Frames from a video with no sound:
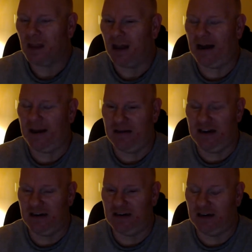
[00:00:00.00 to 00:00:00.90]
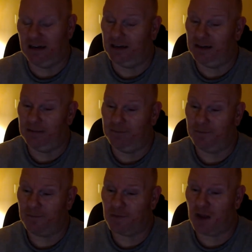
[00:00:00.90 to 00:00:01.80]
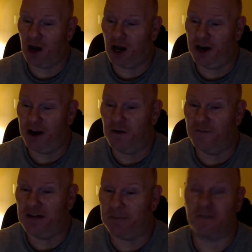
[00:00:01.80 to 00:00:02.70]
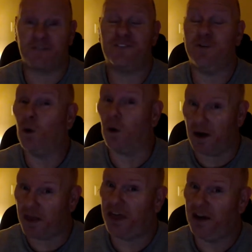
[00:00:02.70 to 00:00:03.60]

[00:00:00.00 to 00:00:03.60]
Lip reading: I mean, on November 4th,